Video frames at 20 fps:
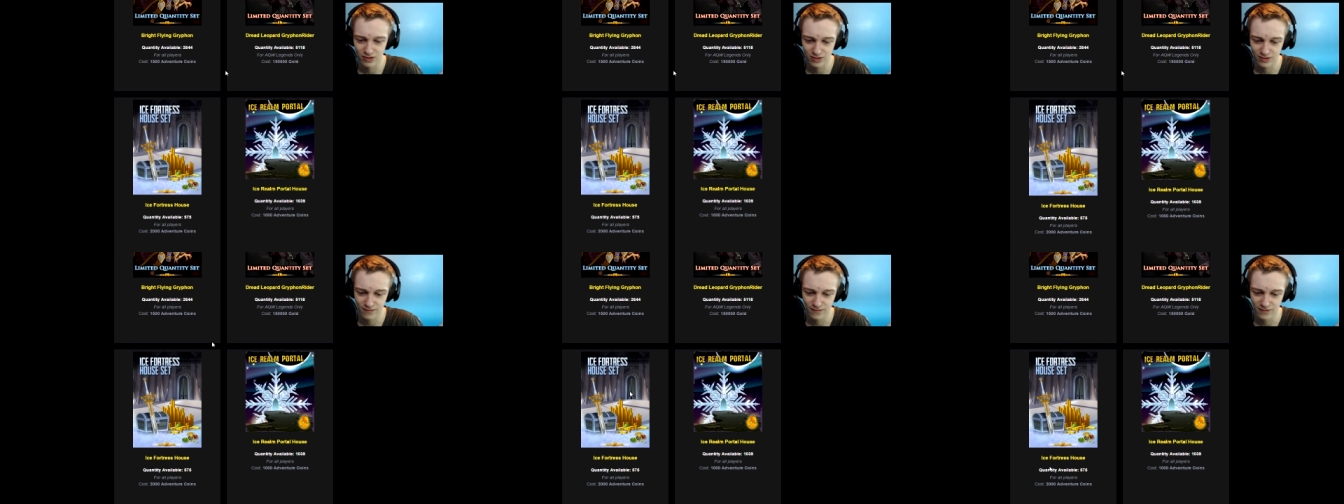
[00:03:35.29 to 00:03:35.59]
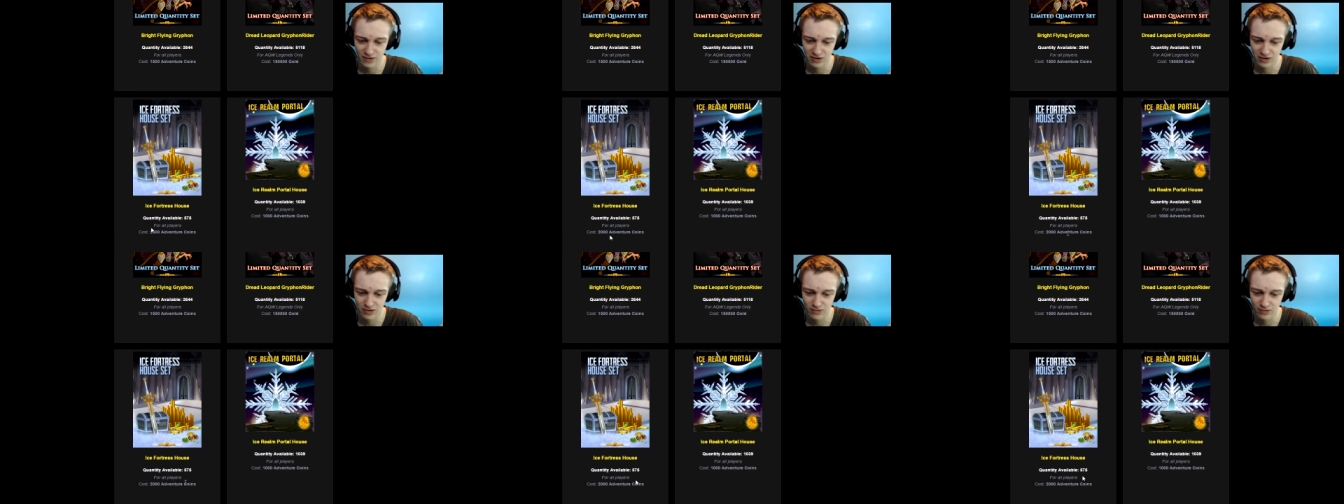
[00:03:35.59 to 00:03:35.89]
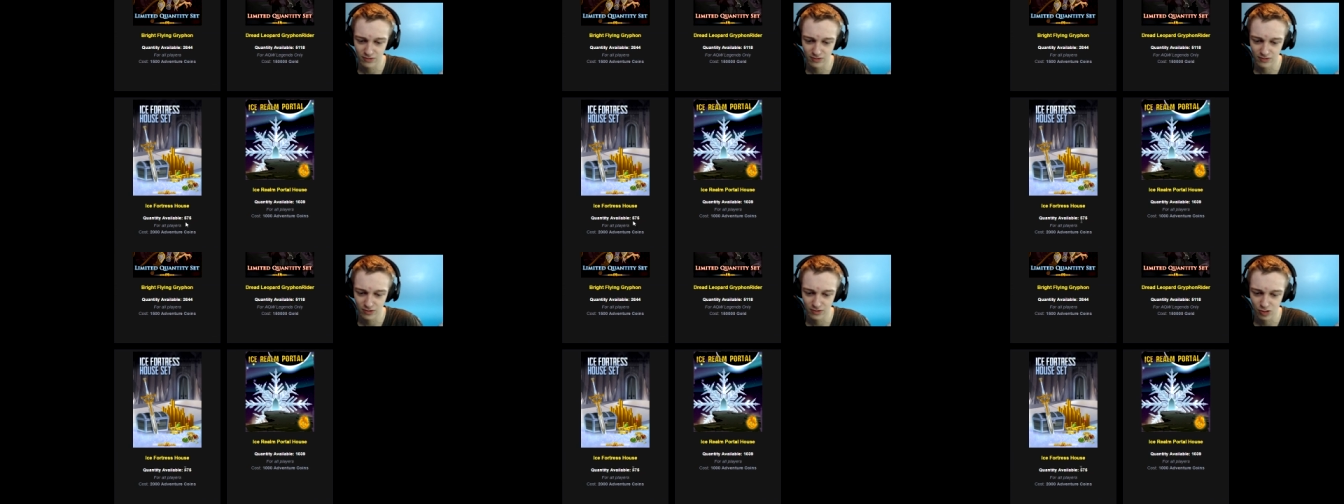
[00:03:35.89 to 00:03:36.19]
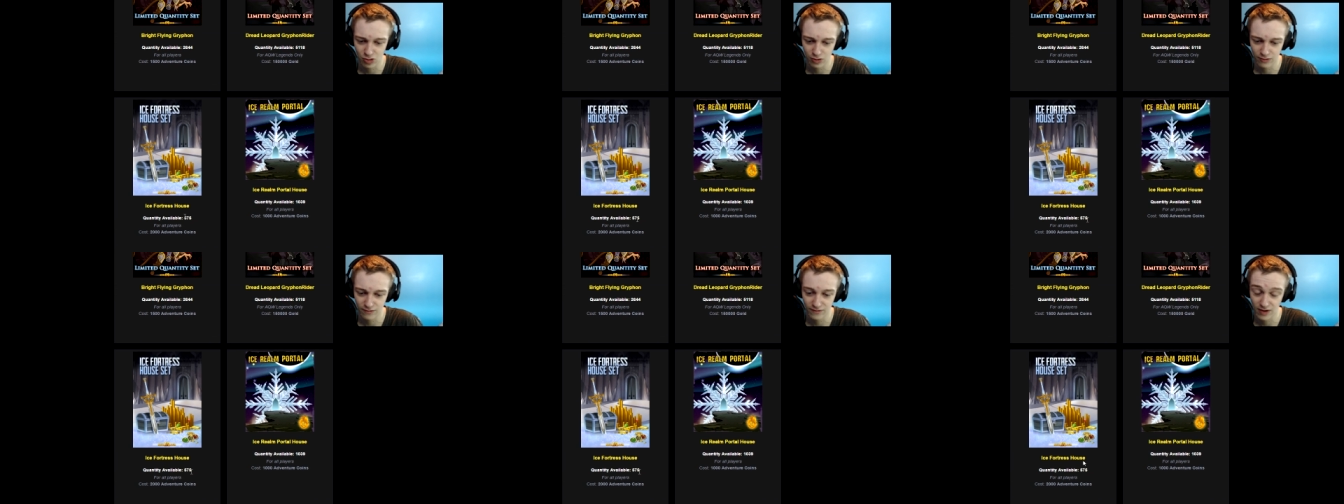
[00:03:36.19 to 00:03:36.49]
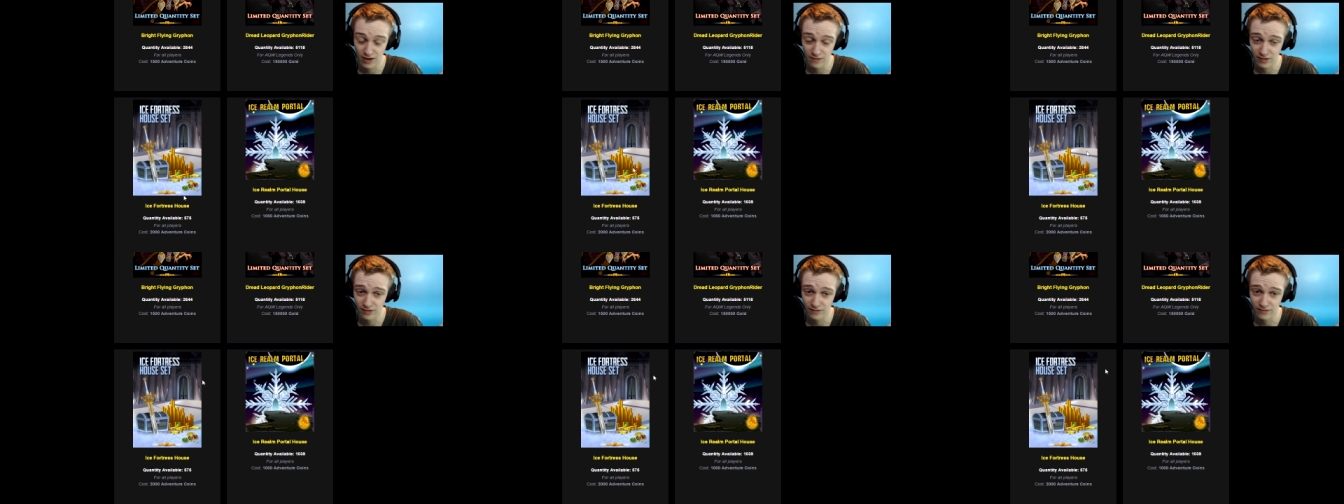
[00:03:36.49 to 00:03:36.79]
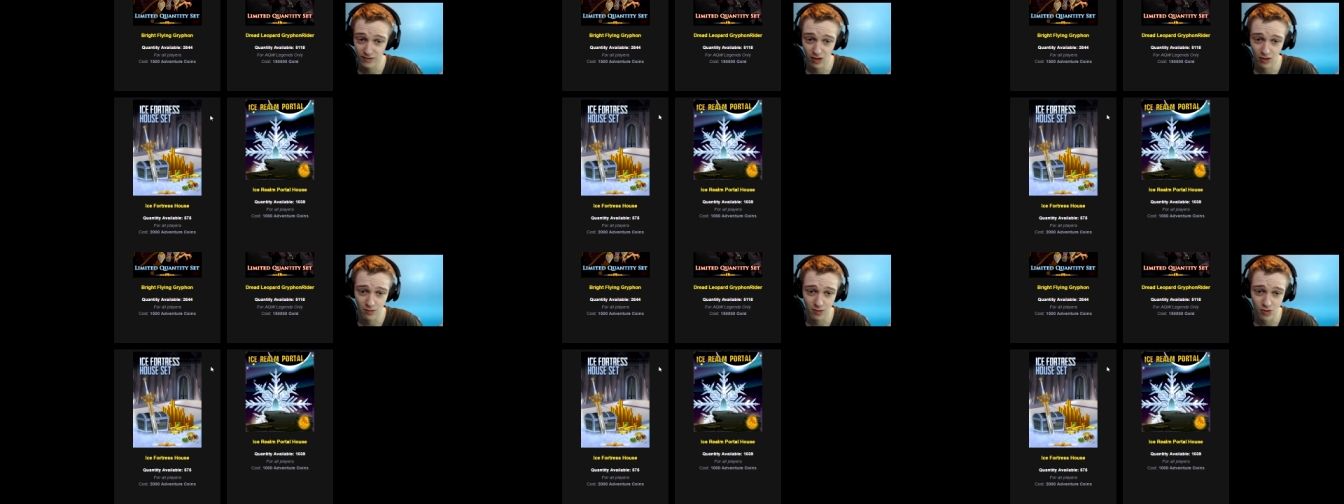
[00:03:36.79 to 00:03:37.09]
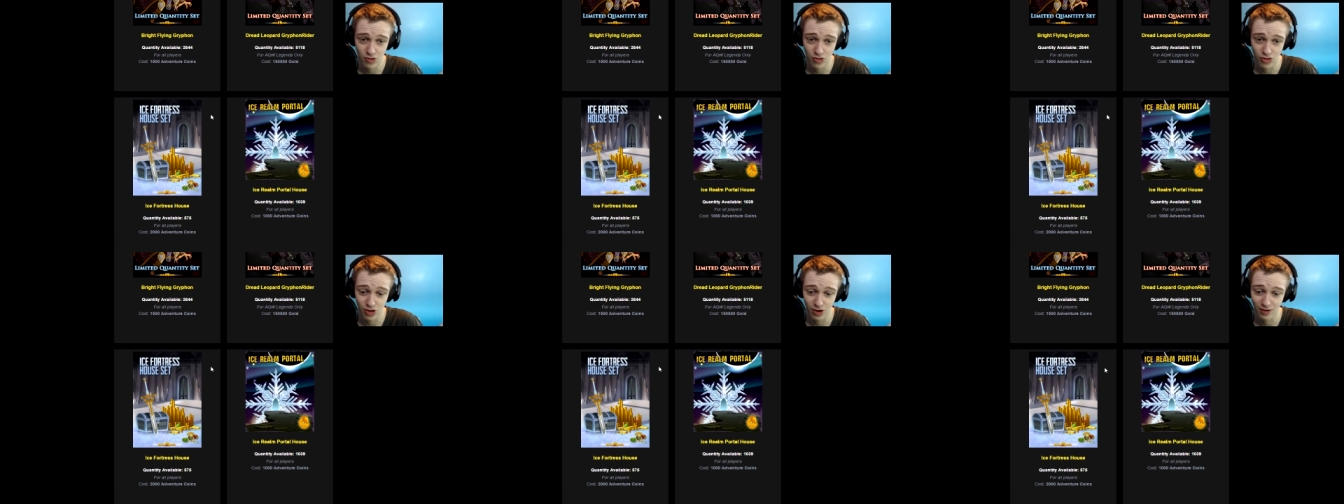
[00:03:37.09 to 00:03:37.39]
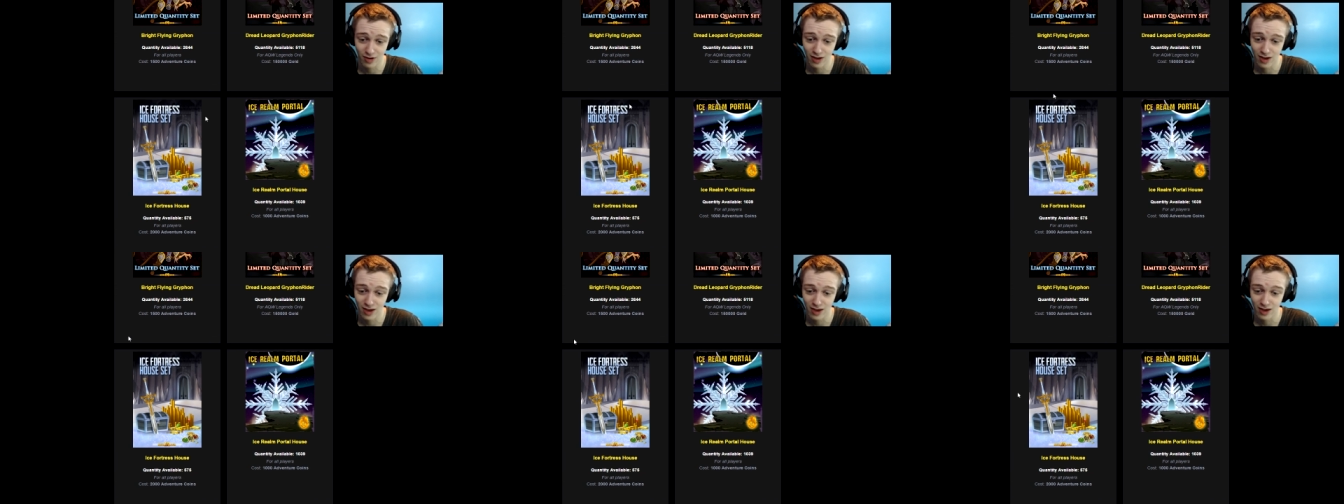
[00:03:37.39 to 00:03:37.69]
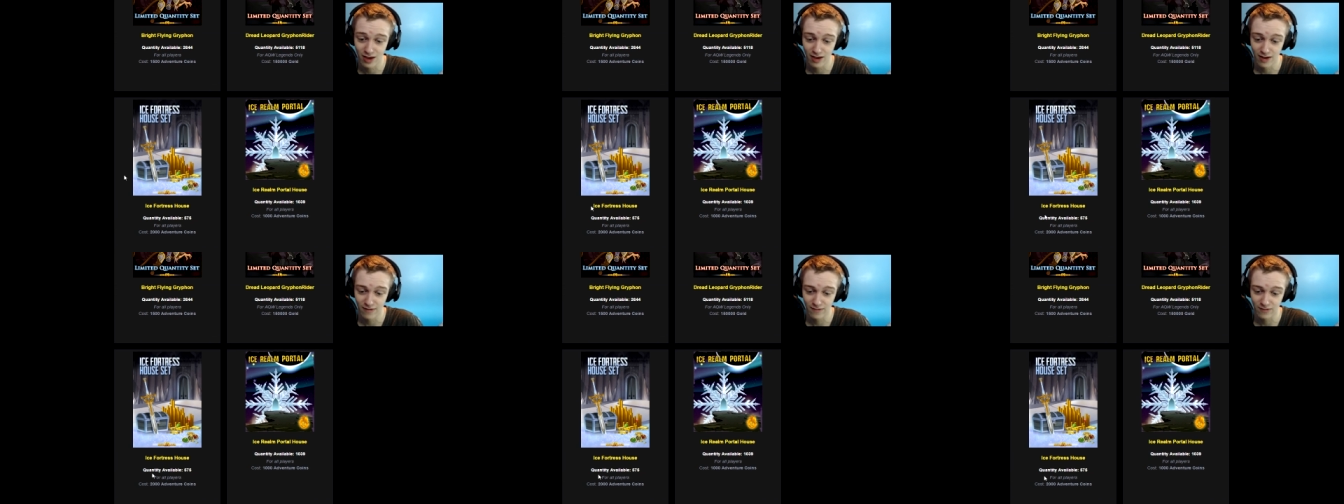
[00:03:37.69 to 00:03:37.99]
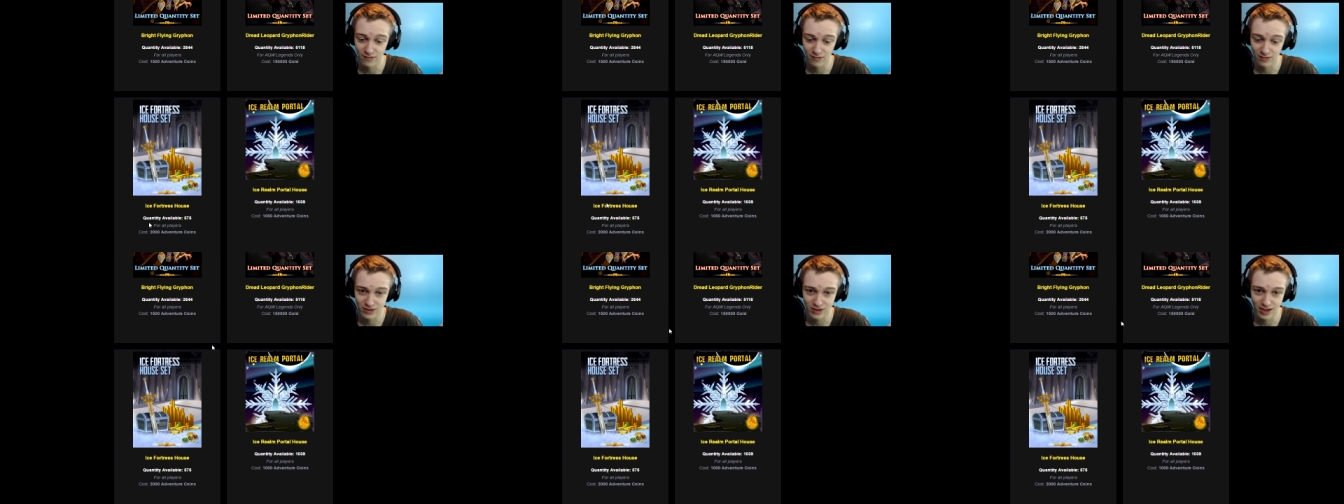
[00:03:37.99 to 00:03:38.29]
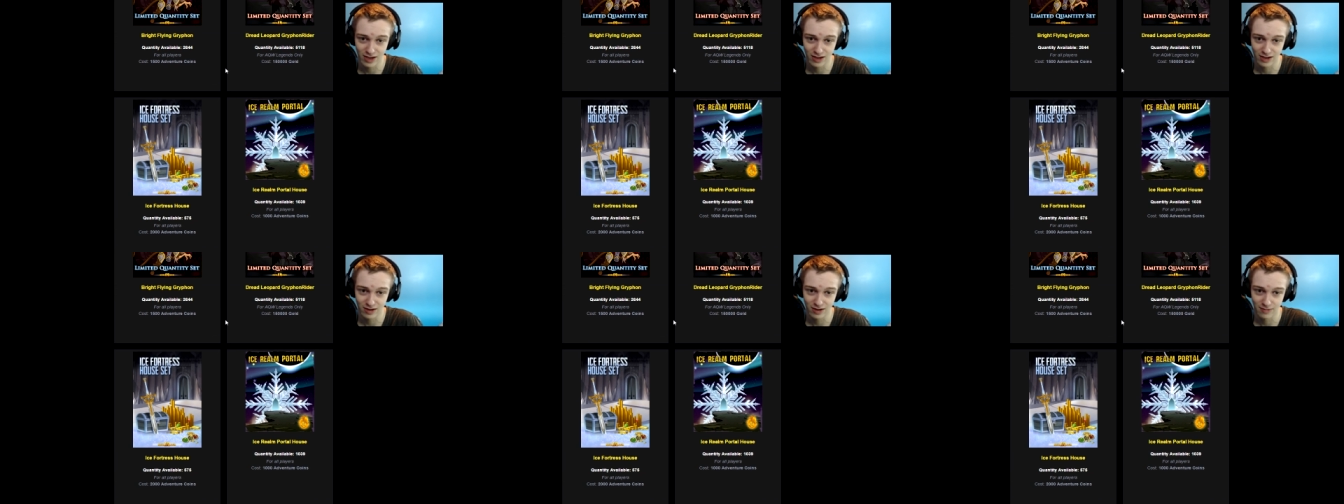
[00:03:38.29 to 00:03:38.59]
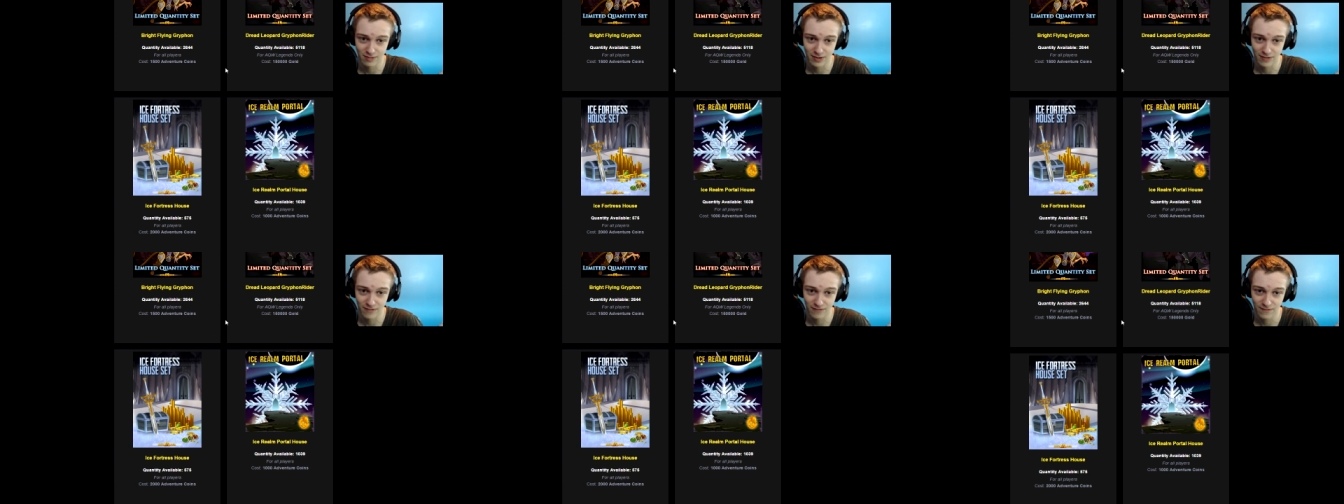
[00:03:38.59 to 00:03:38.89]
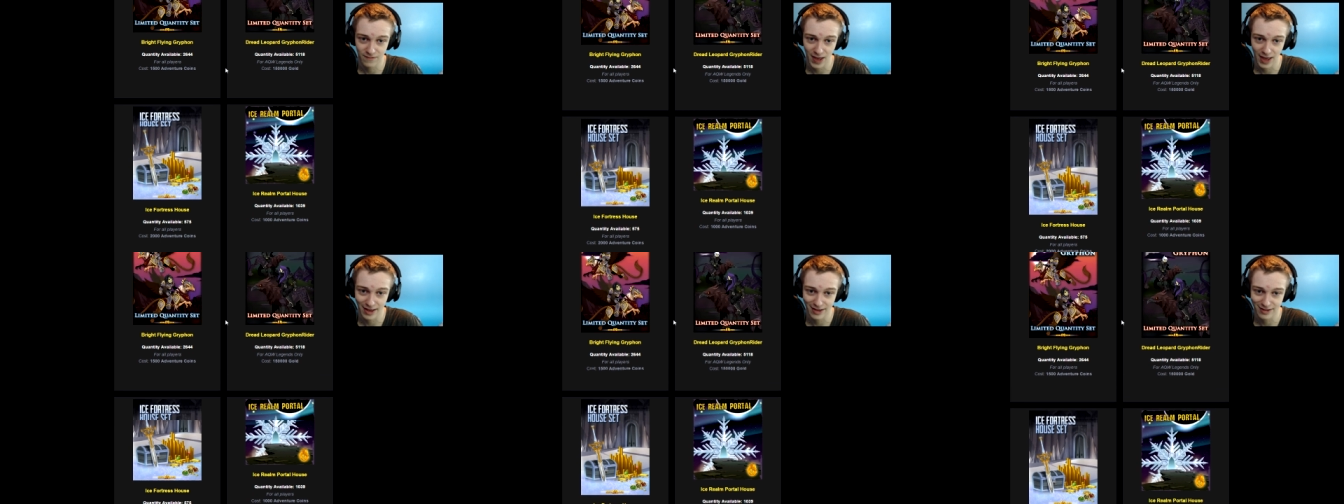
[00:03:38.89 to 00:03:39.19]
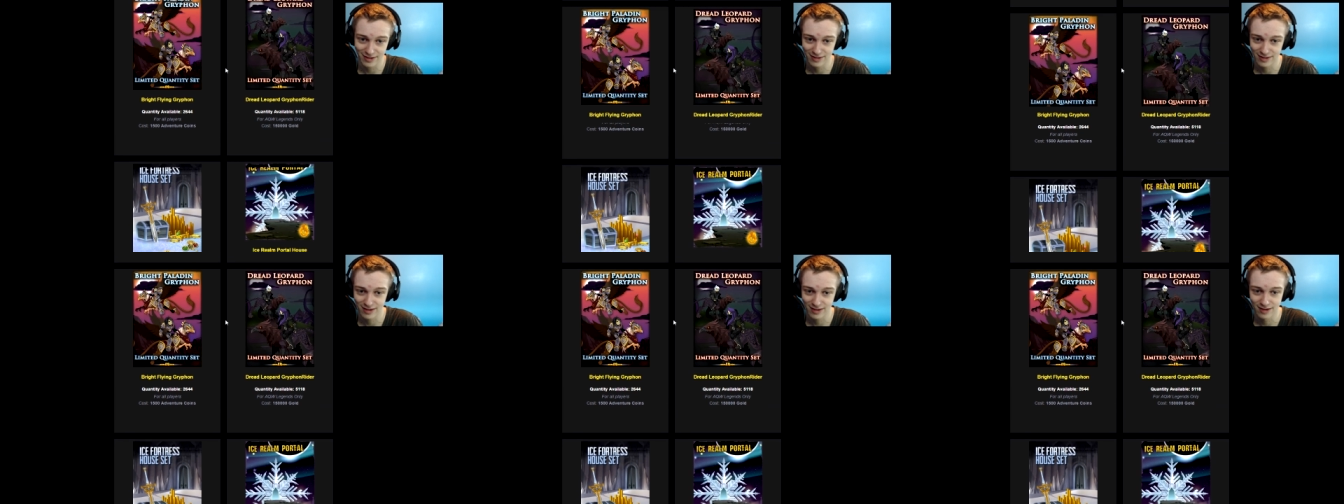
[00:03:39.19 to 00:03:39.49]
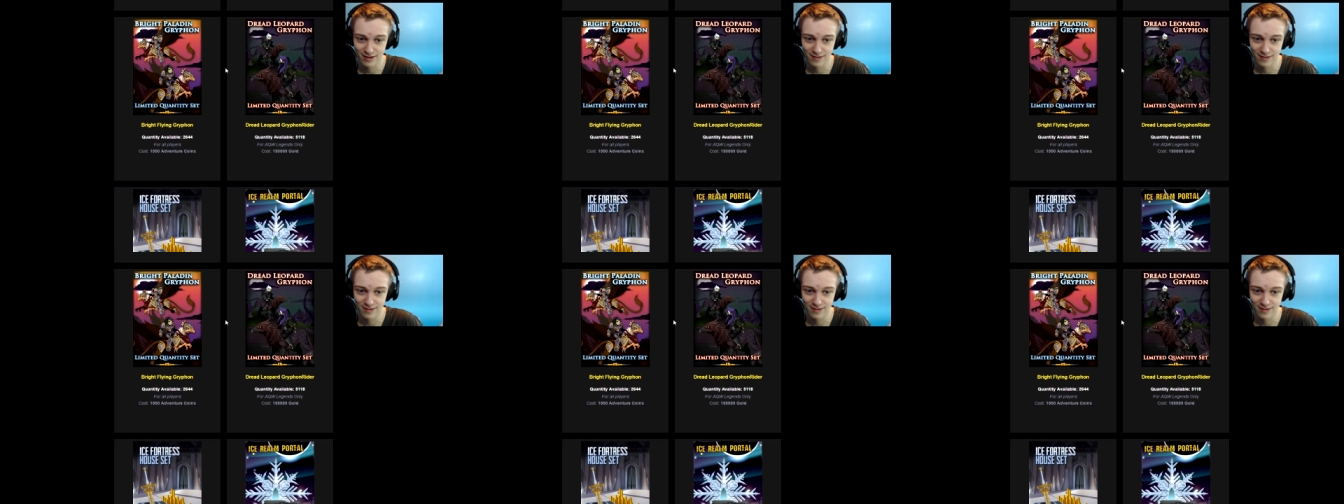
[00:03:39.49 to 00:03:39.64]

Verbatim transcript: It's very cool. It's only 500 available, so if you want that, you gotta be fast.